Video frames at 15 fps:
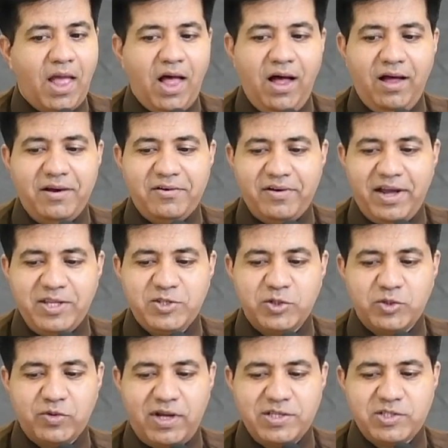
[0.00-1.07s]
All right. So
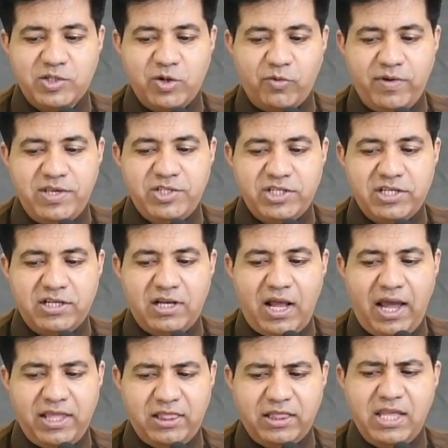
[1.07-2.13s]
to answer your question,
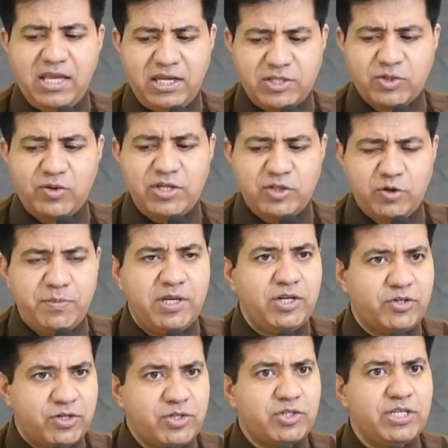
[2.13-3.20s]
I think it's going to be
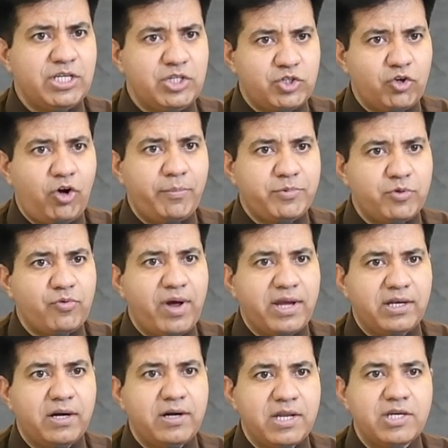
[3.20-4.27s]
interesting job to
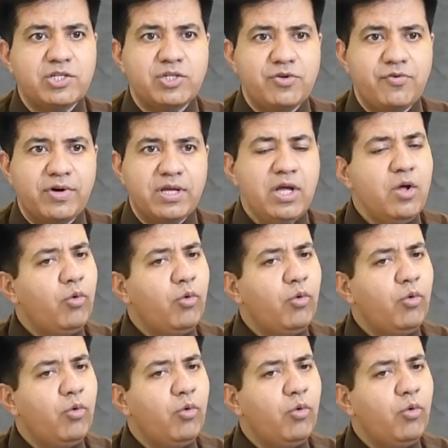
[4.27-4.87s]
write a dictionary.